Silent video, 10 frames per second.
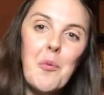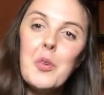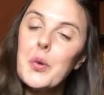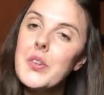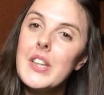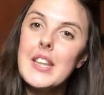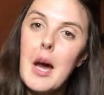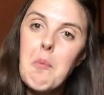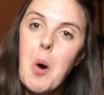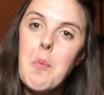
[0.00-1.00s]
You'll see
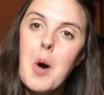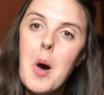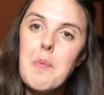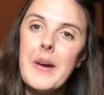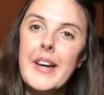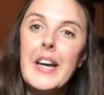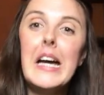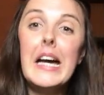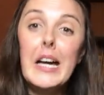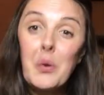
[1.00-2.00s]
that pop up
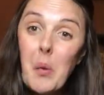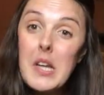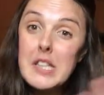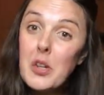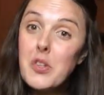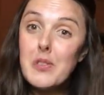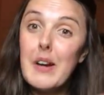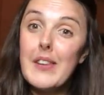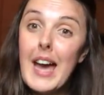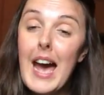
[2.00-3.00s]
quite a lot around the